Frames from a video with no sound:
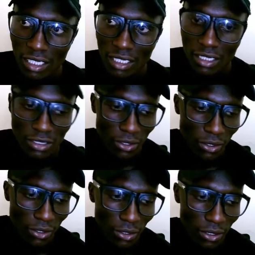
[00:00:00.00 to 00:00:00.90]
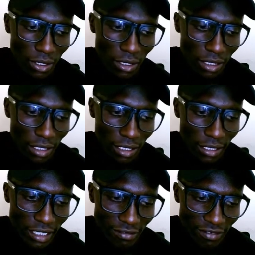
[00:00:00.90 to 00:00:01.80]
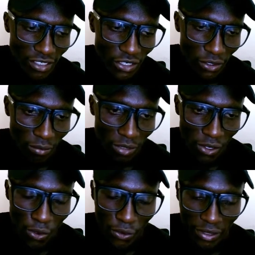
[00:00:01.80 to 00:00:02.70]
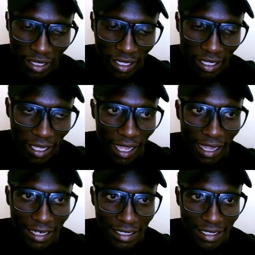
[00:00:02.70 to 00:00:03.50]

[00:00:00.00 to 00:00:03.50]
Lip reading: So in this video we'll be looking at